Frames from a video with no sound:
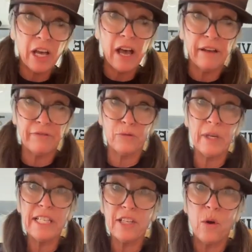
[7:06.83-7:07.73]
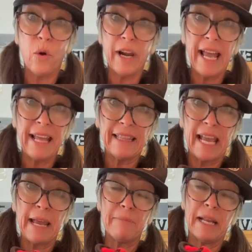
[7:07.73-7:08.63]
of rescoring at the
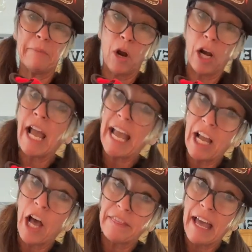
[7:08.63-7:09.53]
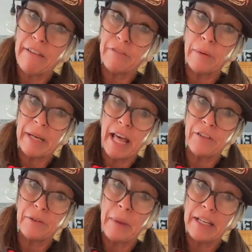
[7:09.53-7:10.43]
8-minute mark, I got that from
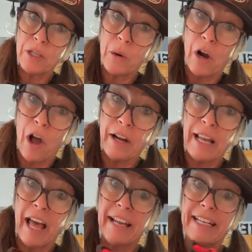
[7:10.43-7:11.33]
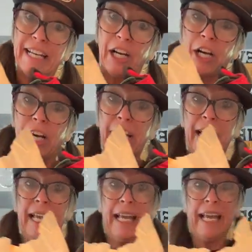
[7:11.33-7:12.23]
another mentor online here.
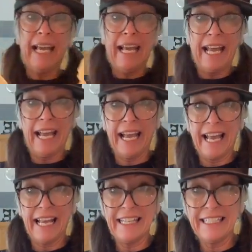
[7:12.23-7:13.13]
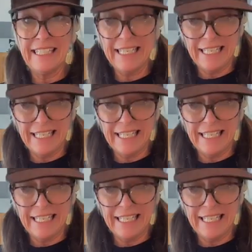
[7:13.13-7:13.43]
And